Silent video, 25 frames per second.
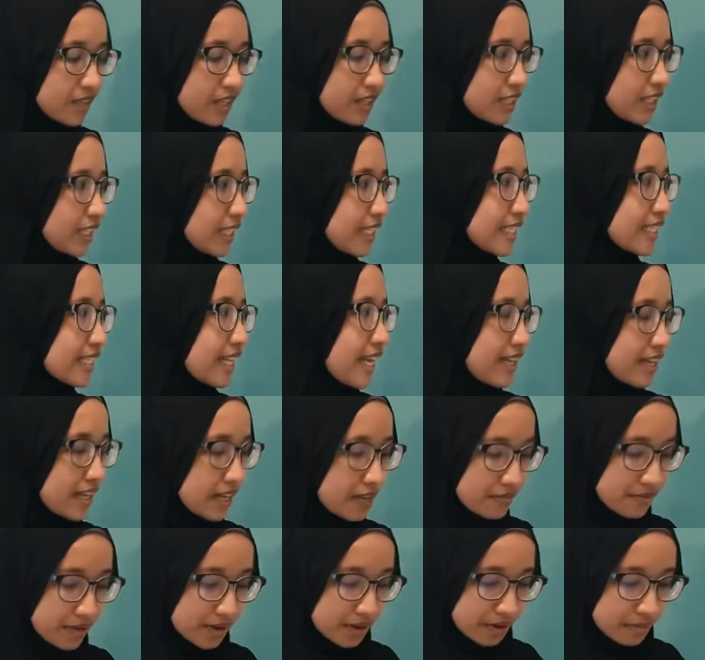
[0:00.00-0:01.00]
is an
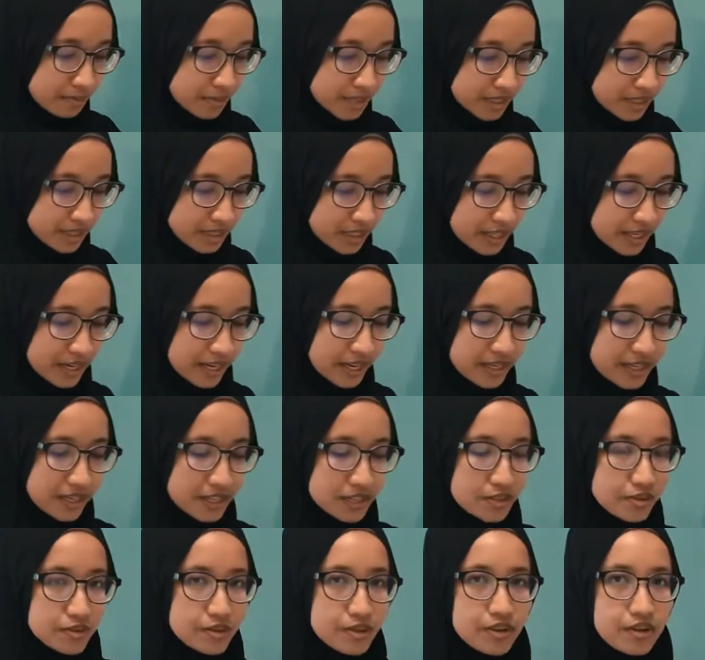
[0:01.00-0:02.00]
environmental and
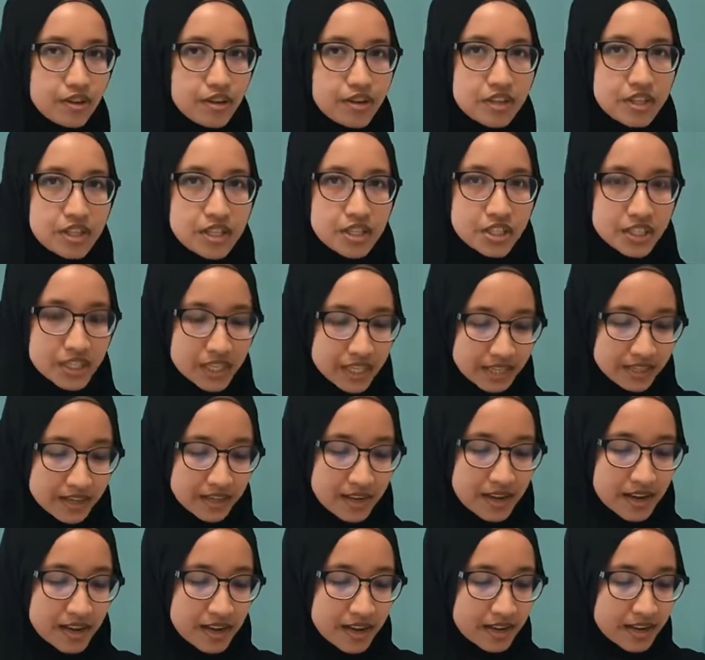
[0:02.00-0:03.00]
natural
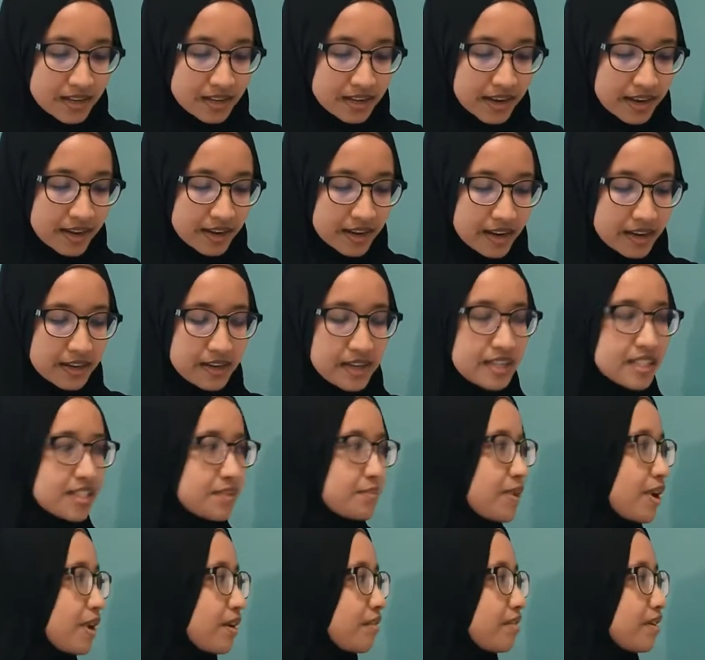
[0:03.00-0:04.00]
condition that act as
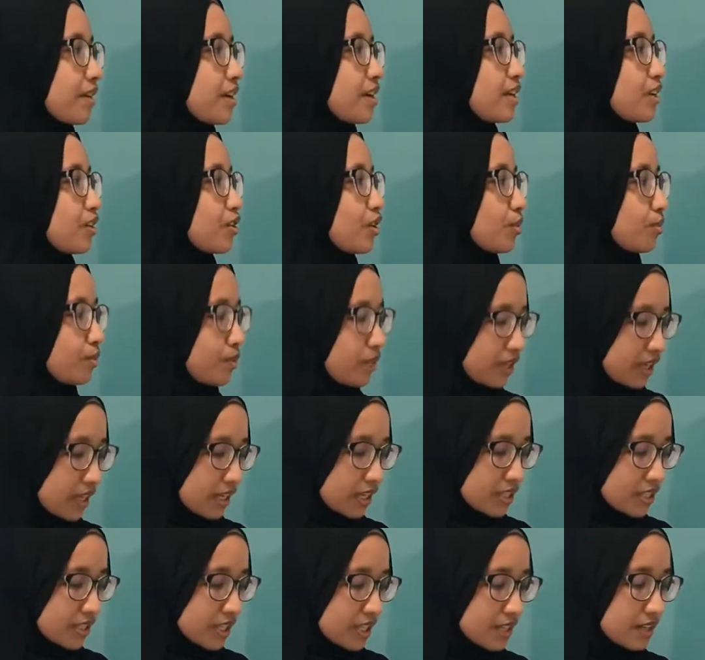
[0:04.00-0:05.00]
barrier in
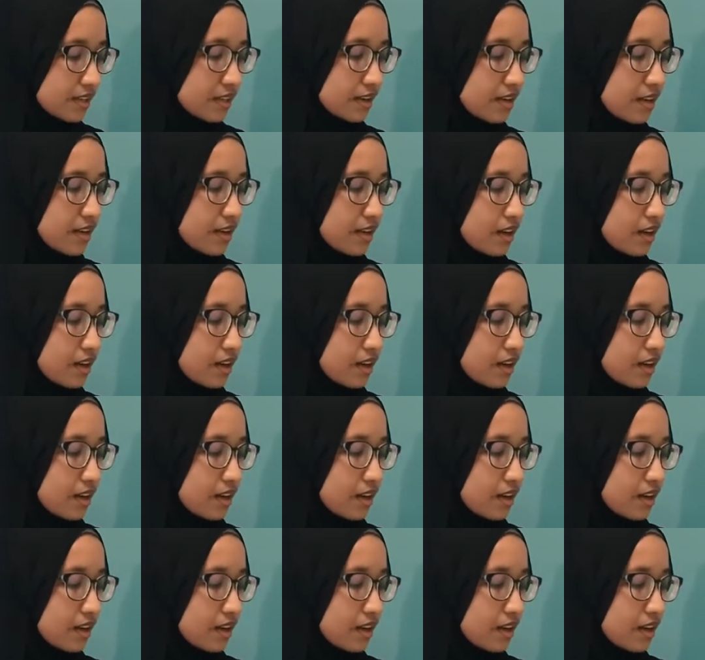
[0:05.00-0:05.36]
communication,